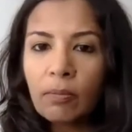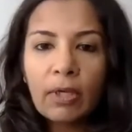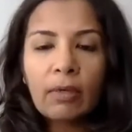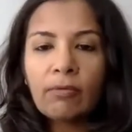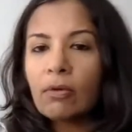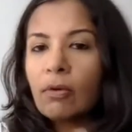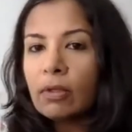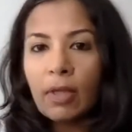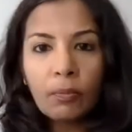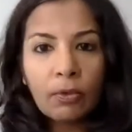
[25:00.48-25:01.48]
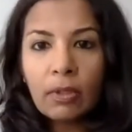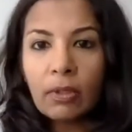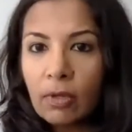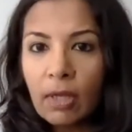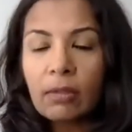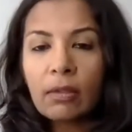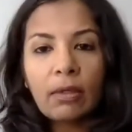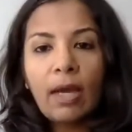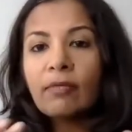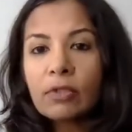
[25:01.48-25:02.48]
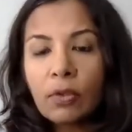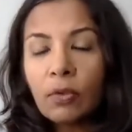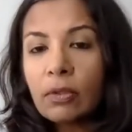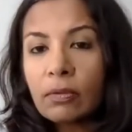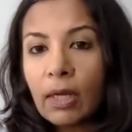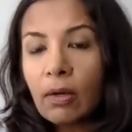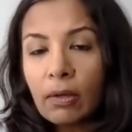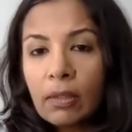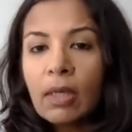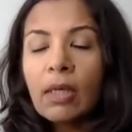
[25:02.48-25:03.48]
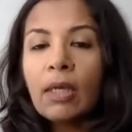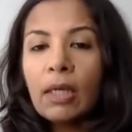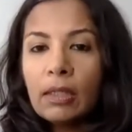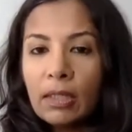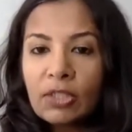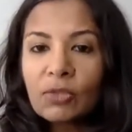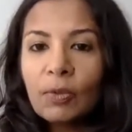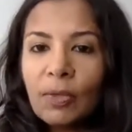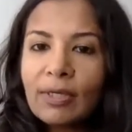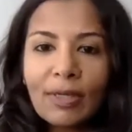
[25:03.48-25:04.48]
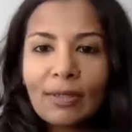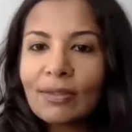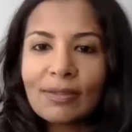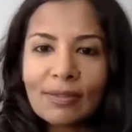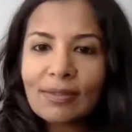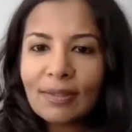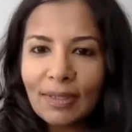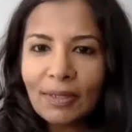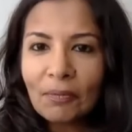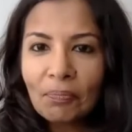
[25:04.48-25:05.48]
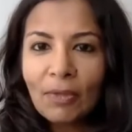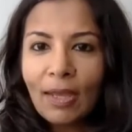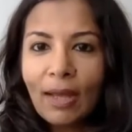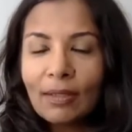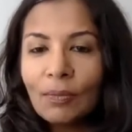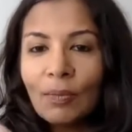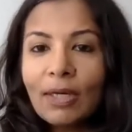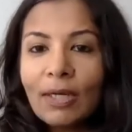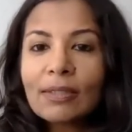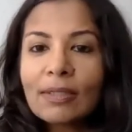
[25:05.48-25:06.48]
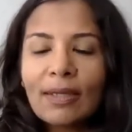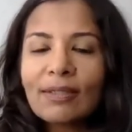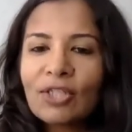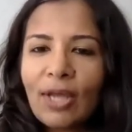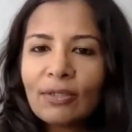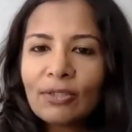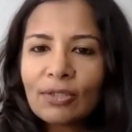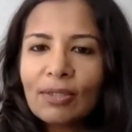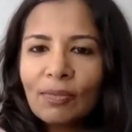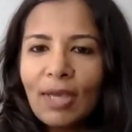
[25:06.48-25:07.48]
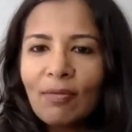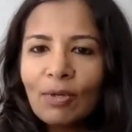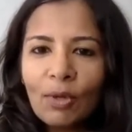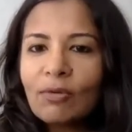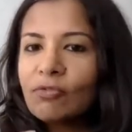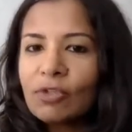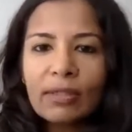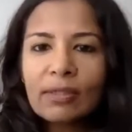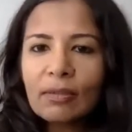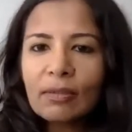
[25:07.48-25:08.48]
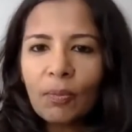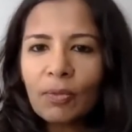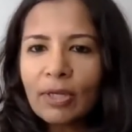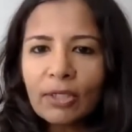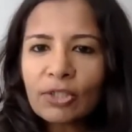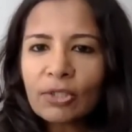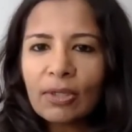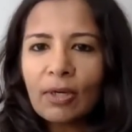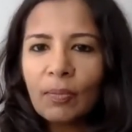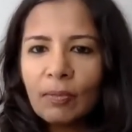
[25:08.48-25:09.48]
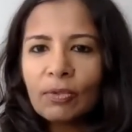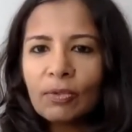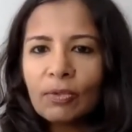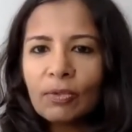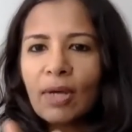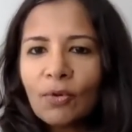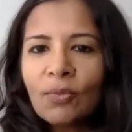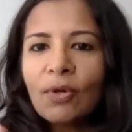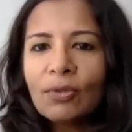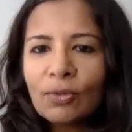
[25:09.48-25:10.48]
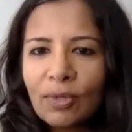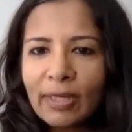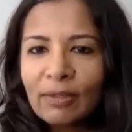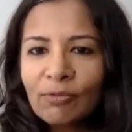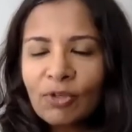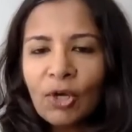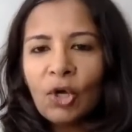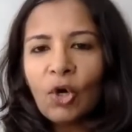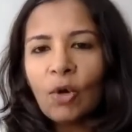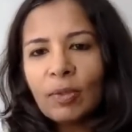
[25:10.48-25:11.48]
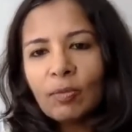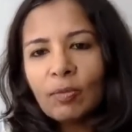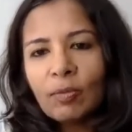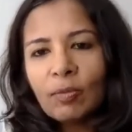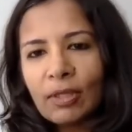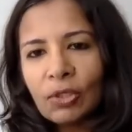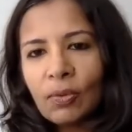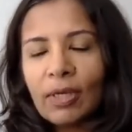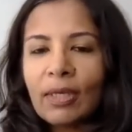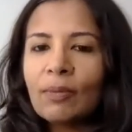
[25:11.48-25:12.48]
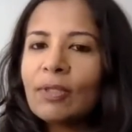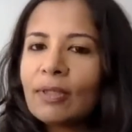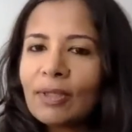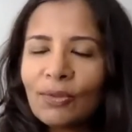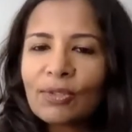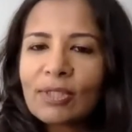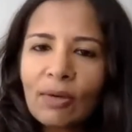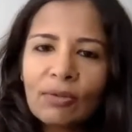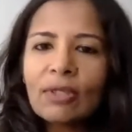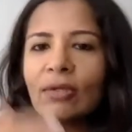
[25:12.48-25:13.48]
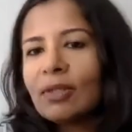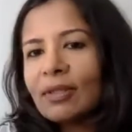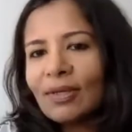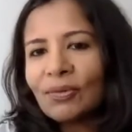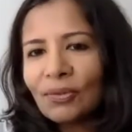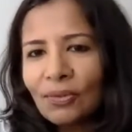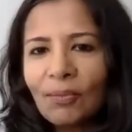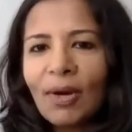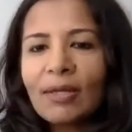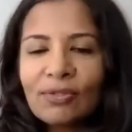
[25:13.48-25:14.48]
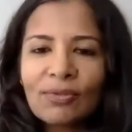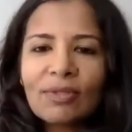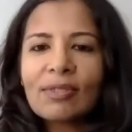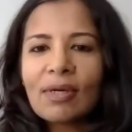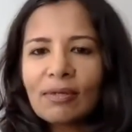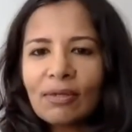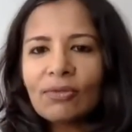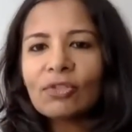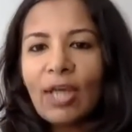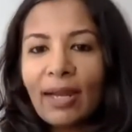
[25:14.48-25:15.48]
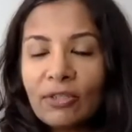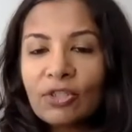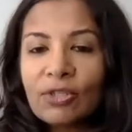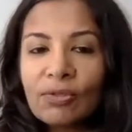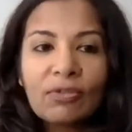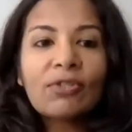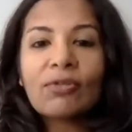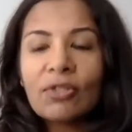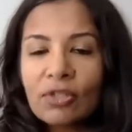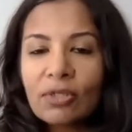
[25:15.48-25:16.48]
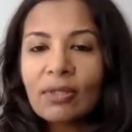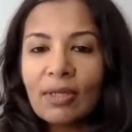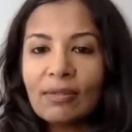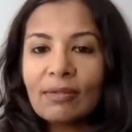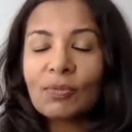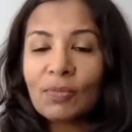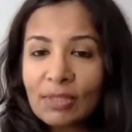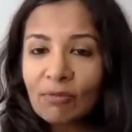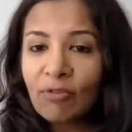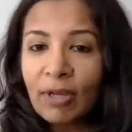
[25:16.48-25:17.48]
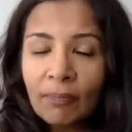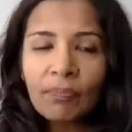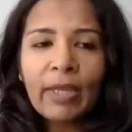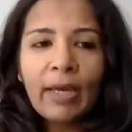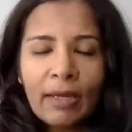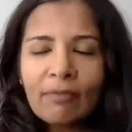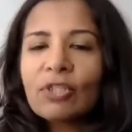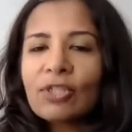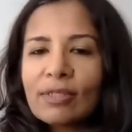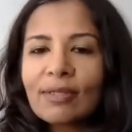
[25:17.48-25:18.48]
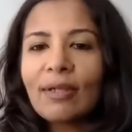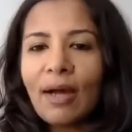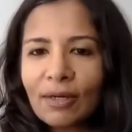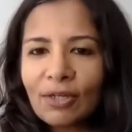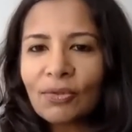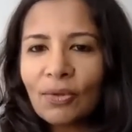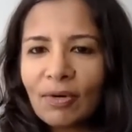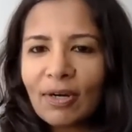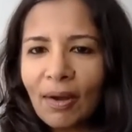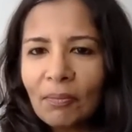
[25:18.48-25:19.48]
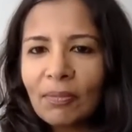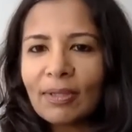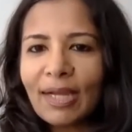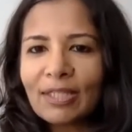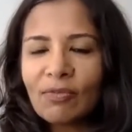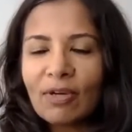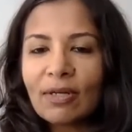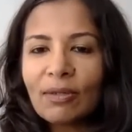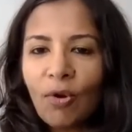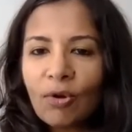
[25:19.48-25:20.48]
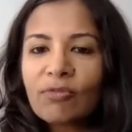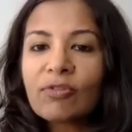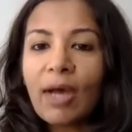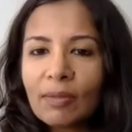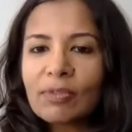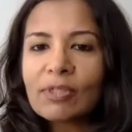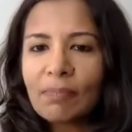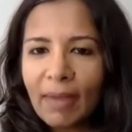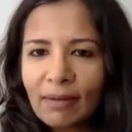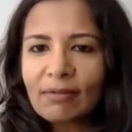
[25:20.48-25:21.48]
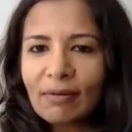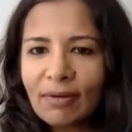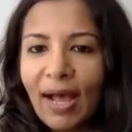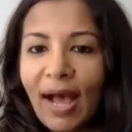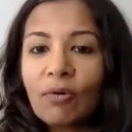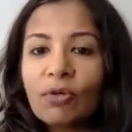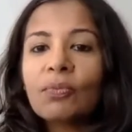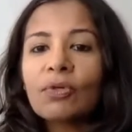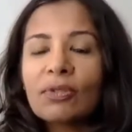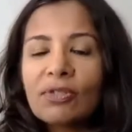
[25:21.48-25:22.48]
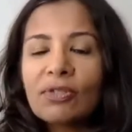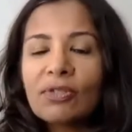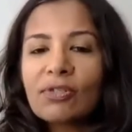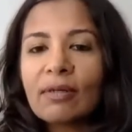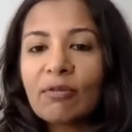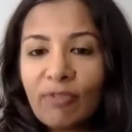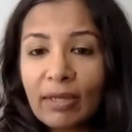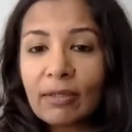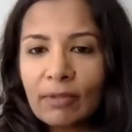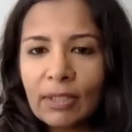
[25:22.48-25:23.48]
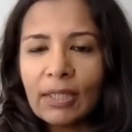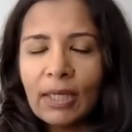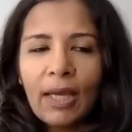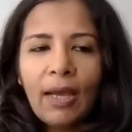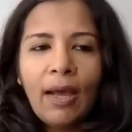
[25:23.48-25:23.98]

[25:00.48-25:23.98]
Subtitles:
behavior, all of that, putting it together, and you have this golden record. It needs to be maintained consistently. And in the Middle East, the other challenge is that we have a lot of transient population. There are people who come, who work, who leave, or people who work in the UAE, but then they go to Saudi, or then they go to Oman. So these are, challenges of this region in specific, which are still harder to overcome. And that's where a lot of time is spent on how to put them together effectively.